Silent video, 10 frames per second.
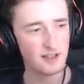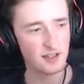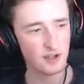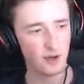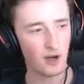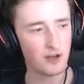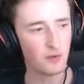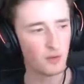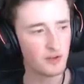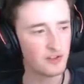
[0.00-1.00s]
you know, I
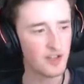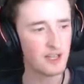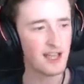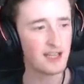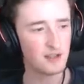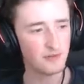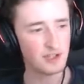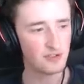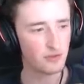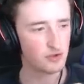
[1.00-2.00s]
don't want to say any of
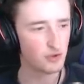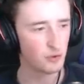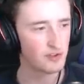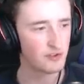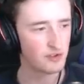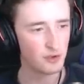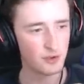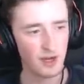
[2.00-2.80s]
these for sure is true.